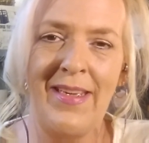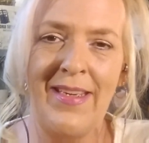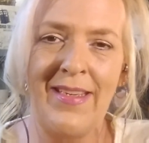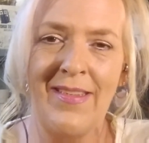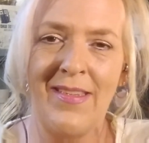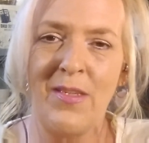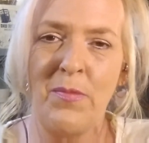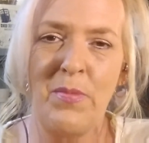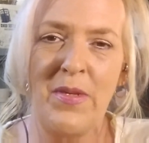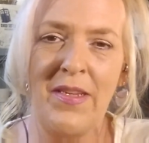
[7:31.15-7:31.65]

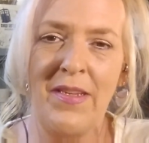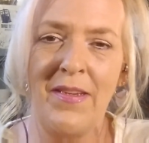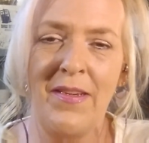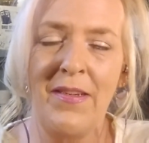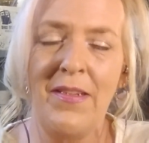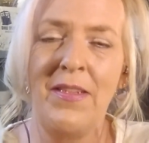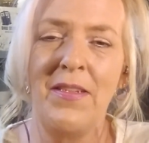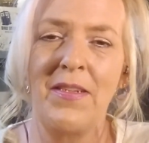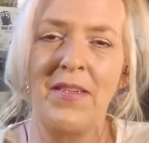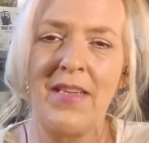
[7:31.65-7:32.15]
and spending
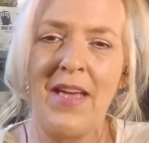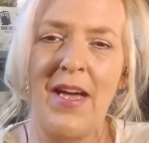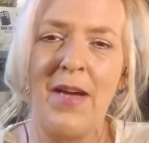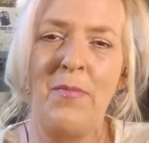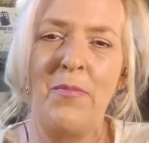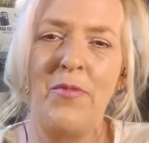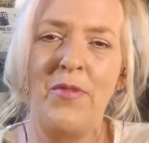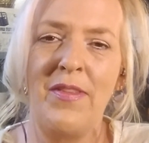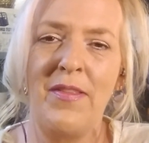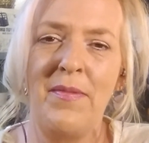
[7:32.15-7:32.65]
a little
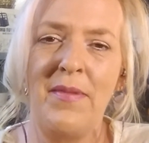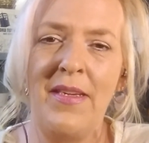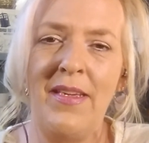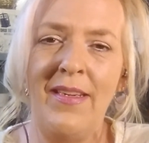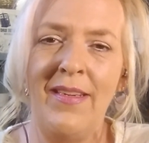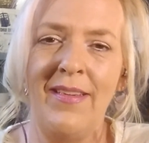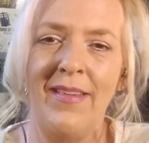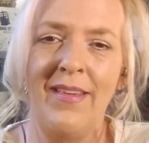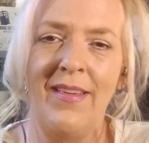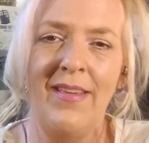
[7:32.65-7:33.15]
time with
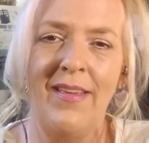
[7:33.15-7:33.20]
me.